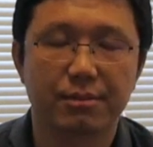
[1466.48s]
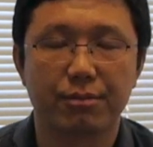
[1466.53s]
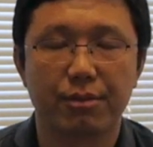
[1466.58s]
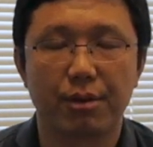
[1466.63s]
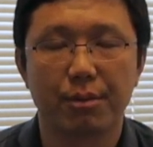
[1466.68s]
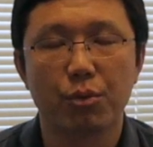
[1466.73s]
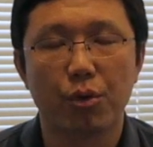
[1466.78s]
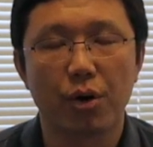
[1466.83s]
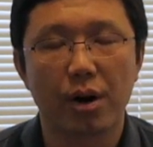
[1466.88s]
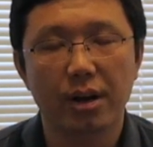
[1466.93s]

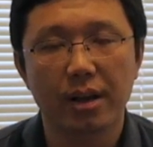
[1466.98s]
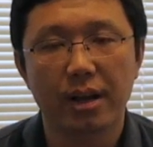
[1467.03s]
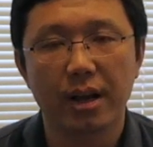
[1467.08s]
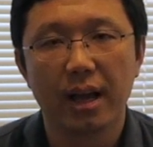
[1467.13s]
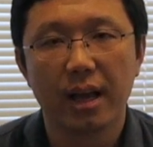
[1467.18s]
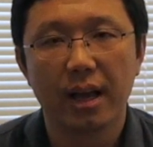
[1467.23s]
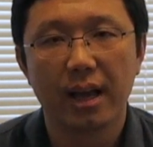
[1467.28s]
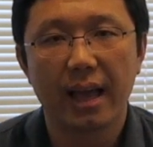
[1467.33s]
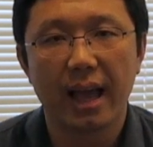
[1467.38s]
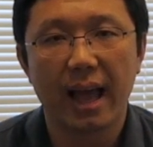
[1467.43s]
framework,
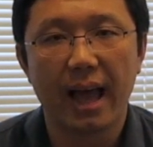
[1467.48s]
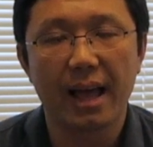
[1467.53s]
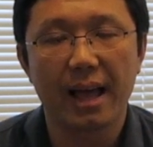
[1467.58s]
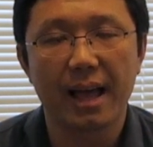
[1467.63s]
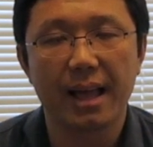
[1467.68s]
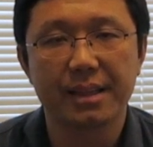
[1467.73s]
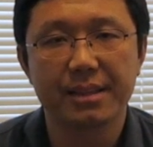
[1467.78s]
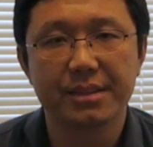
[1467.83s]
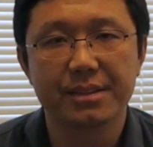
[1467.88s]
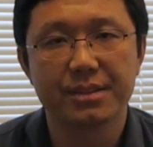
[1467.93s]

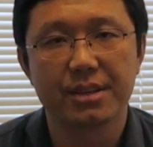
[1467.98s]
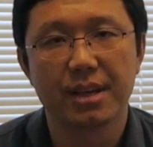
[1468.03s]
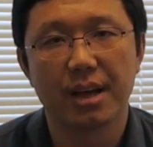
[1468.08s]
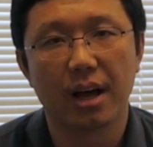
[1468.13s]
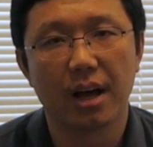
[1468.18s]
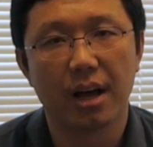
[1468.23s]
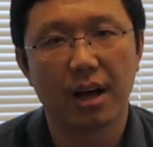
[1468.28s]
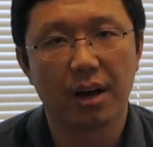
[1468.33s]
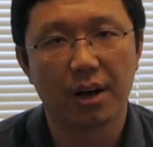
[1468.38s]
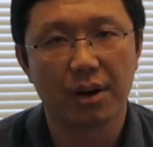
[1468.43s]
and
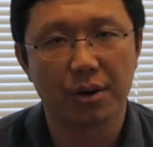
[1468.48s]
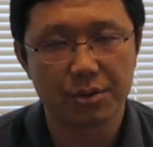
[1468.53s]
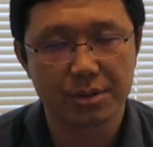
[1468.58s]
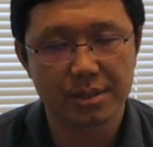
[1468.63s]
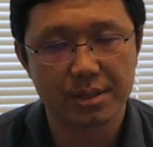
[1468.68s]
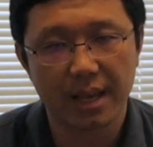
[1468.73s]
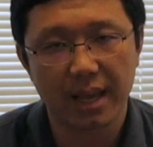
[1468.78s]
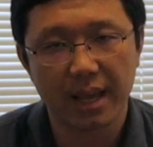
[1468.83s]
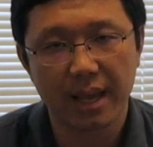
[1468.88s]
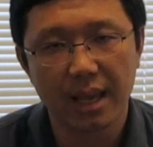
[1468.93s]

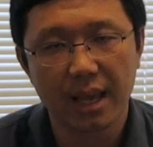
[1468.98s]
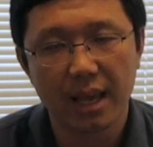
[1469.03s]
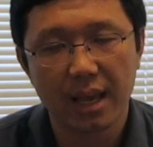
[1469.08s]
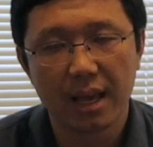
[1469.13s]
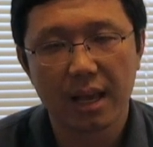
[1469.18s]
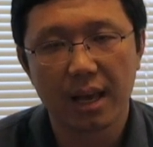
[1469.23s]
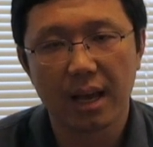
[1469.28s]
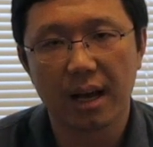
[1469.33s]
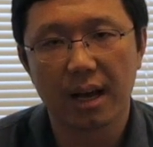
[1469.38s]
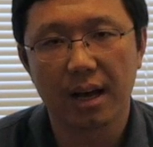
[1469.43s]
Jose,
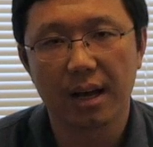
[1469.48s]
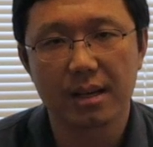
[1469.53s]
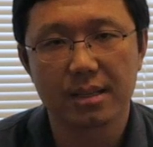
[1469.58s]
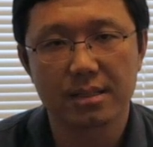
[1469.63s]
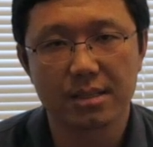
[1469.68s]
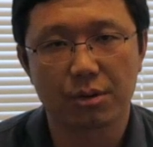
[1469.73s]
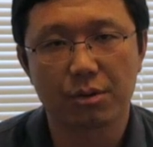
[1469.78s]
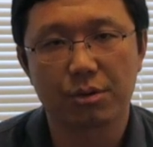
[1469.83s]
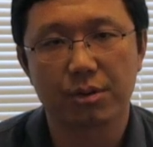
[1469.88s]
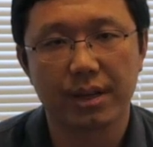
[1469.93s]

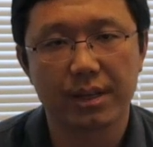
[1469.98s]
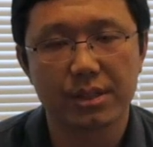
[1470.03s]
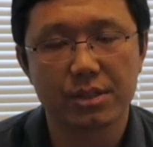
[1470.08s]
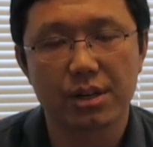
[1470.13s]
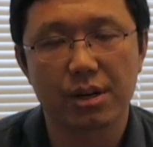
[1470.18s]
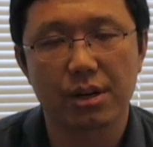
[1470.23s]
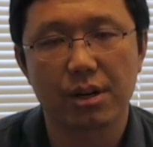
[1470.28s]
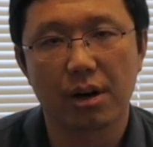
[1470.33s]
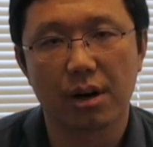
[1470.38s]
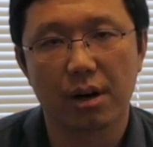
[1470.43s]
the
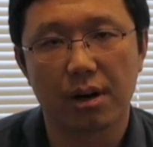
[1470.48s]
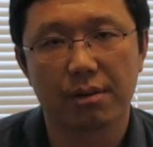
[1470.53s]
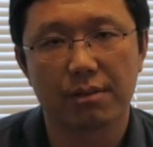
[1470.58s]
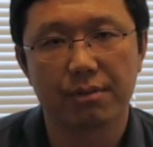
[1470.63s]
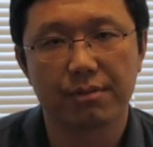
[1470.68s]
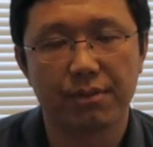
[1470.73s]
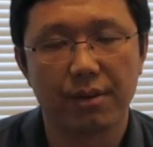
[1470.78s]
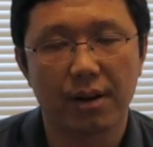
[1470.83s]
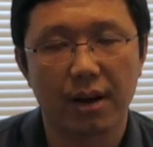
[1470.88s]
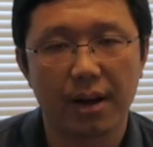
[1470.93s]
creator
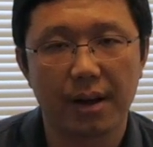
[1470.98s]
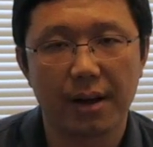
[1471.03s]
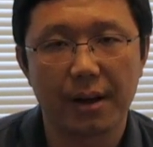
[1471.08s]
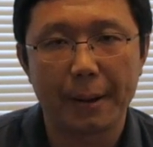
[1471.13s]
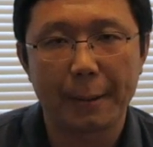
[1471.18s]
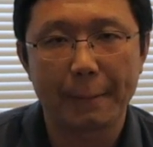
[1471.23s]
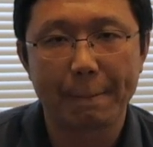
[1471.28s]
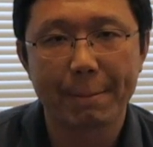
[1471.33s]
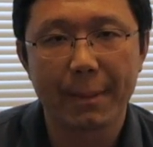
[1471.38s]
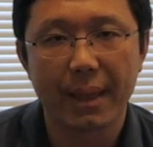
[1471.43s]
of
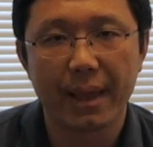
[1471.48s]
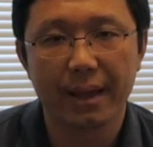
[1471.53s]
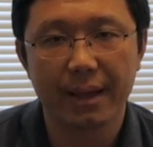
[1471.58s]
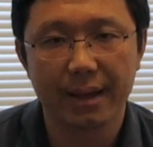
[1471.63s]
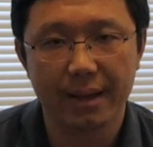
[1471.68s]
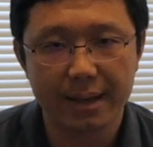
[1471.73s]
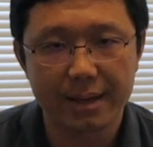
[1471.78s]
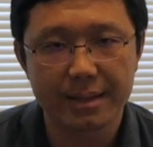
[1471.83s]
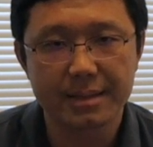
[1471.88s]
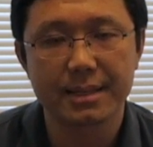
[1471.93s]

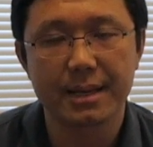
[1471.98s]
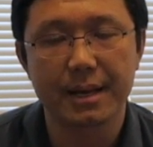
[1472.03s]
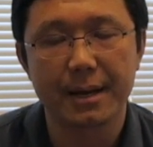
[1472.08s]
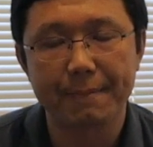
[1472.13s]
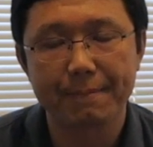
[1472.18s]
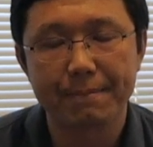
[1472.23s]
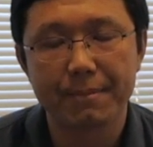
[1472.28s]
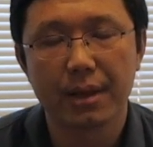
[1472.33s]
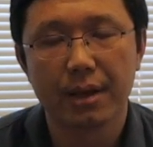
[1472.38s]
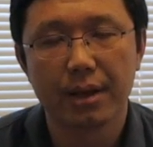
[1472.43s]

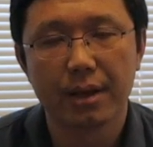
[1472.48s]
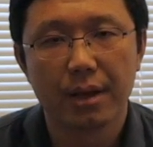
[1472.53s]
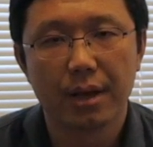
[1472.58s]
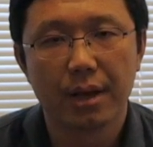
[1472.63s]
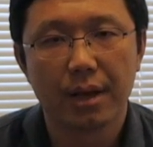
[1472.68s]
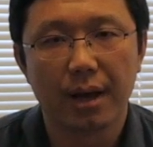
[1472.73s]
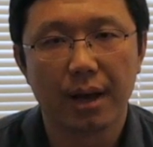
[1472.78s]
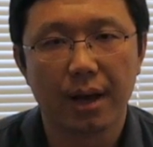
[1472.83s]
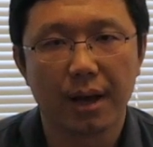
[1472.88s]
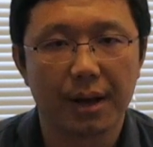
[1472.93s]
Elixir.
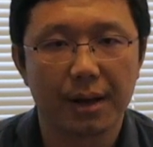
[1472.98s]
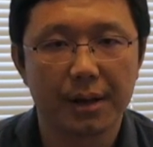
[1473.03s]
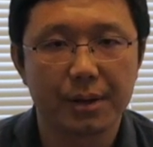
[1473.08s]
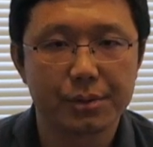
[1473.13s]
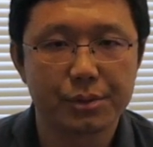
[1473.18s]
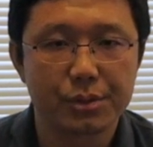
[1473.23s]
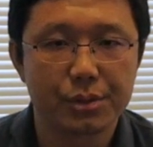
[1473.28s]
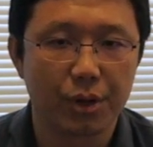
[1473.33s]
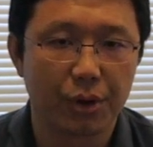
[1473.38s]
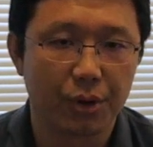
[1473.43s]

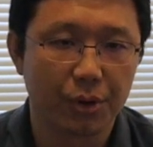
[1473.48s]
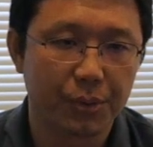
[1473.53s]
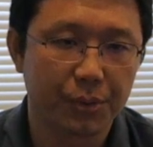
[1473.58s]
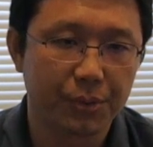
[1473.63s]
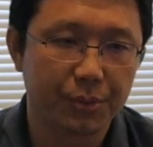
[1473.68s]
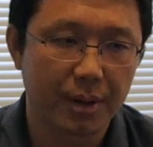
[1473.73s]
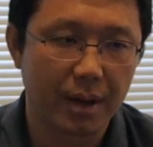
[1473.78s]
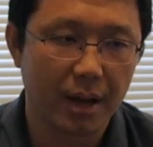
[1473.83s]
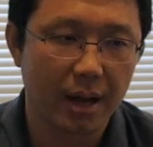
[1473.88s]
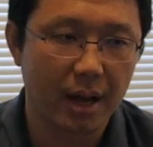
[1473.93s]

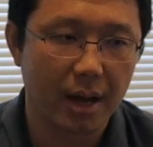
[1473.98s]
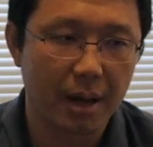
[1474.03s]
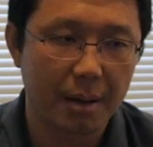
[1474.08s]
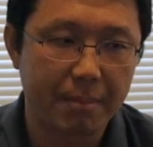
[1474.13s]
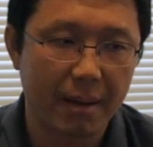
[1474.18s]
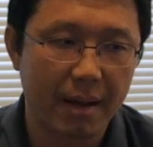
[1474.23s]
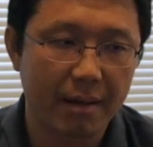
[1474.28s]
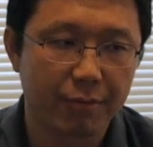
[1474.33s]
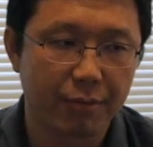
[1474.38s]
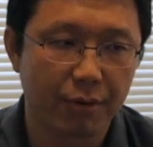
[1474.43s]
So
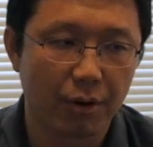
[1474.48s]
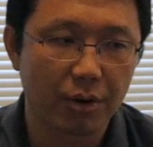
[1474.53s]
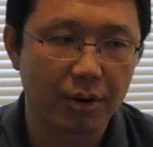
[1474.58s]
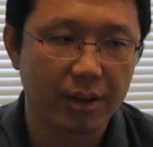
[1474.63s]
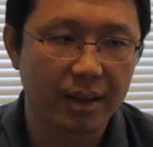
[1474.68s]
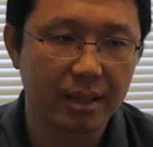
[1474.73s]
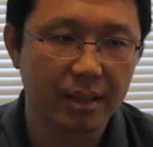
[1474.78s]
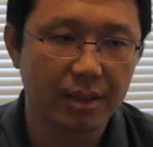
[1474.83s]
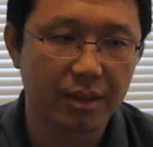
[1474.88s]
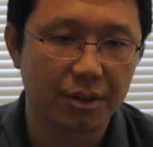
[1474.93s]
by
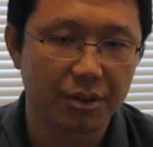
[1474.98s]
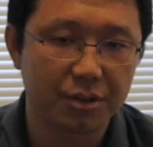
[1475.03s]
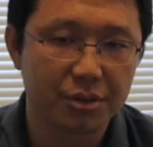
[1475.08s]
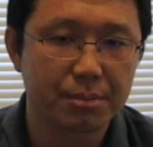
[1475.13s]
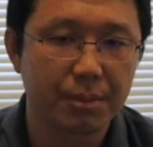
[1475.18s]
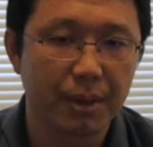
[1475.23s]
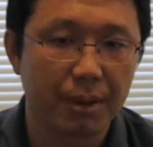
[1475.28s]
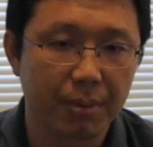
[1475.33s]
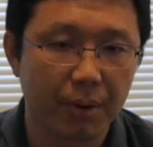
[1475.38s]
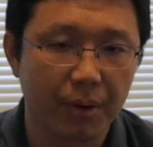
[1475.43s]
following
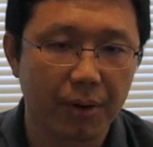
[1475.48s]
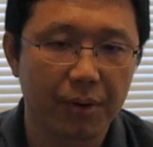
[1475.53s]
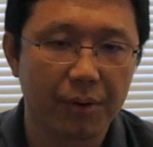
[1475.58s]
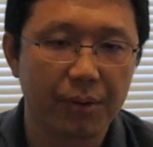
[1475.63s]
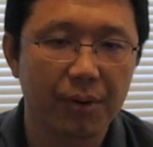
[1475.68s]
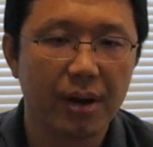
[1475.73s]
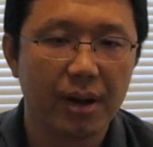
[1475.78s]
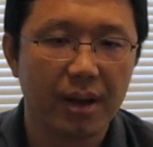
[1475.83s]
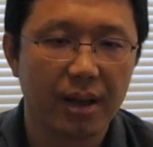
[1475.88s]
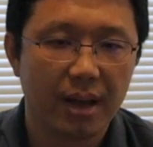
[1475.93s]
those
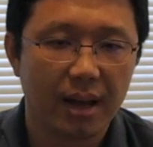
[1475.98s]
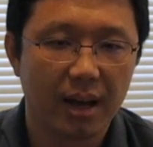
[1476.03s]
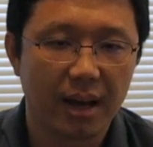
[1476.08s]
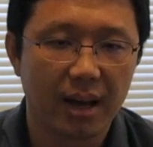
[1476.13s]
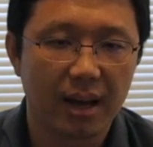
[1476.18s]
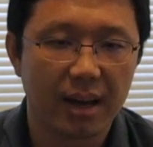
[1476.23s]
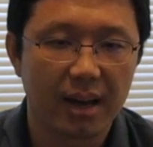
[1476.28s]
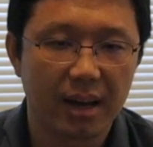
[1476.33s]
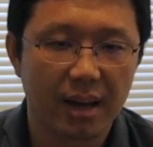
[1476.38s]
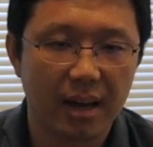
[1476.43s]
people,
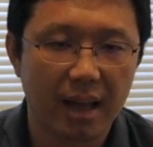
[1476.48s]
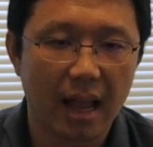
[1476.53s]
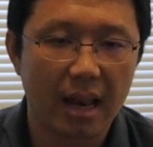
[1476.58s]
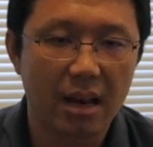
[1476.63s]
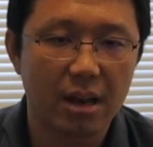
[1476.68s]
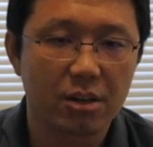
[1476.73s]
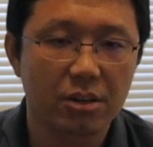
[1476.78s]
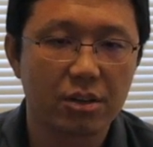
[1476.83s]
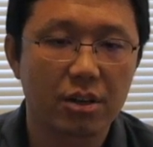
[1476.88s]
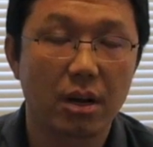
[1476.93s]
I
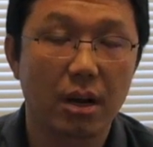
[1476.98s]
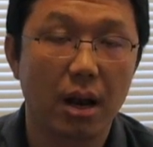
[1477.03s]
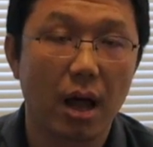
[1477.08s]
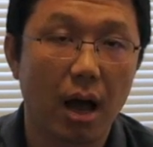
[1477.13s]
learned a